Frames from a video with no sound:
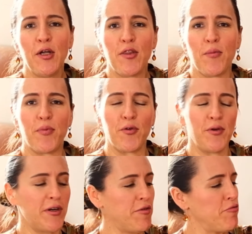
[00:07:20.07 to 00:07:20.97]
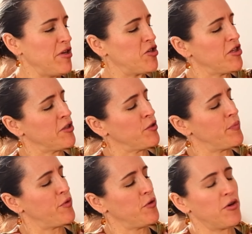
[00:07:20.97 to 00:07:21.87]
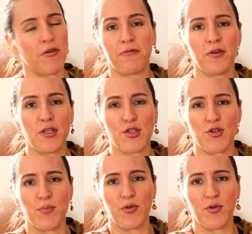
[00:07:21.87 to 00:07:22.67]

The original brewer of Furnace Room